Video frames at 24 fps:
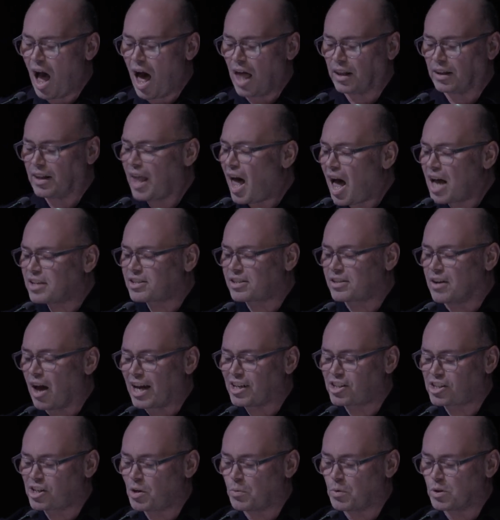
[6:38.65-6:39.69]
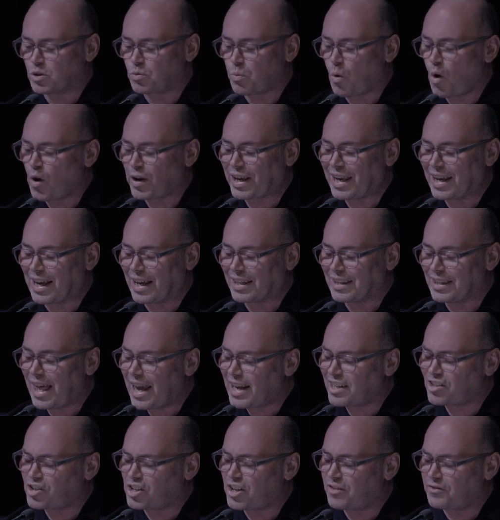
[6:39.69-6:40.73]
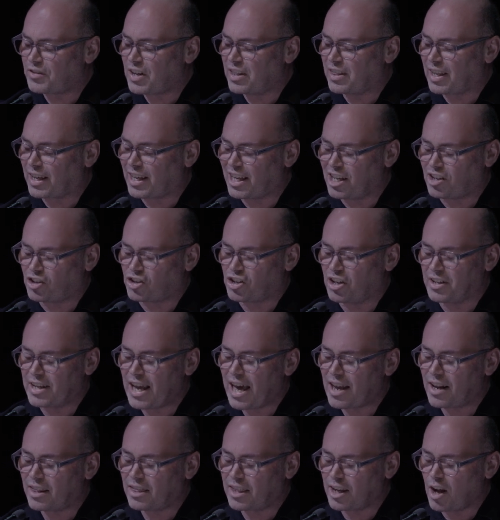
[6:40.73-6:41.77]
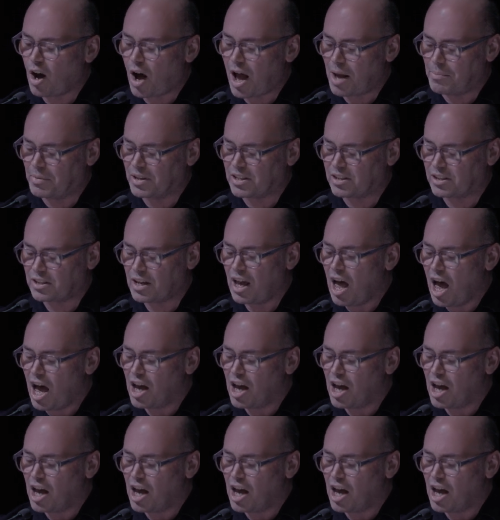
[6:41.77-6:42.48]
Last night she was working a late shift in the kitchen down at the Ibis.